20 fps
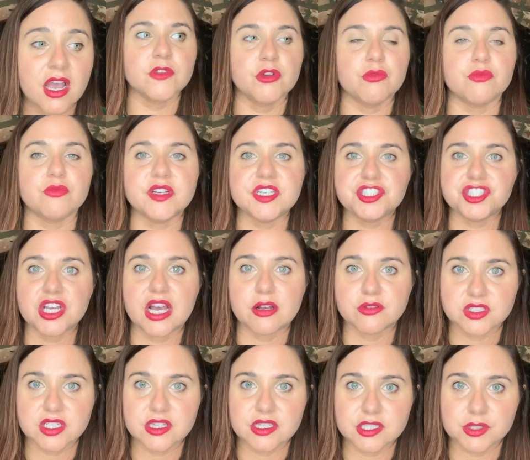Reach out
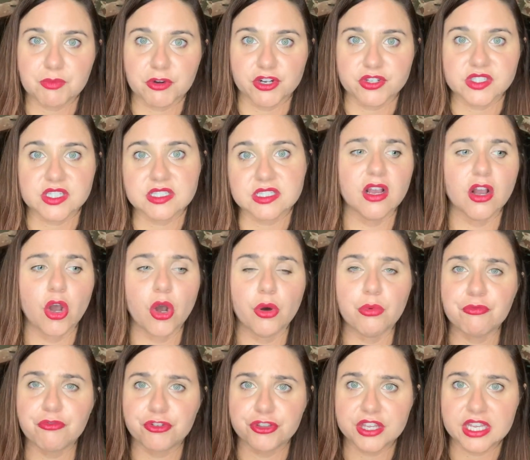to this person.
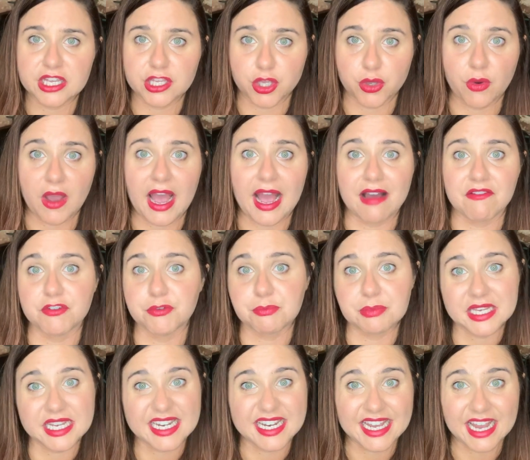Hopefully you have a
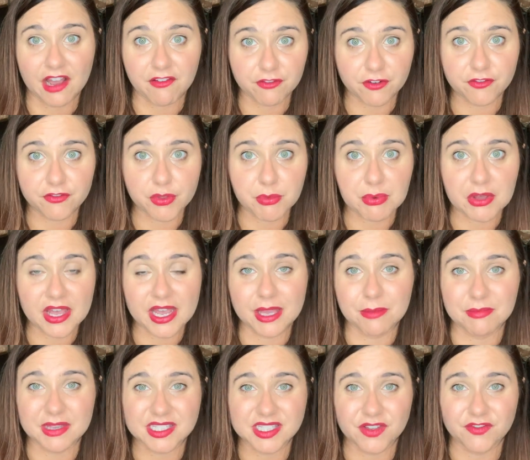PDF of the play. It
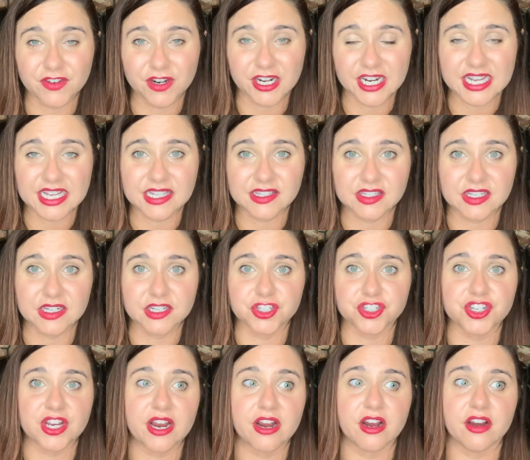makes it very easy to
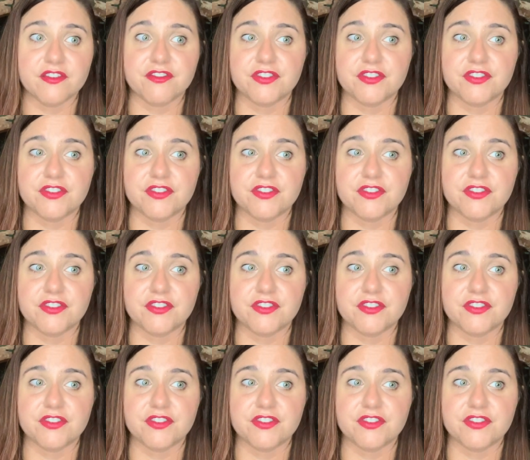share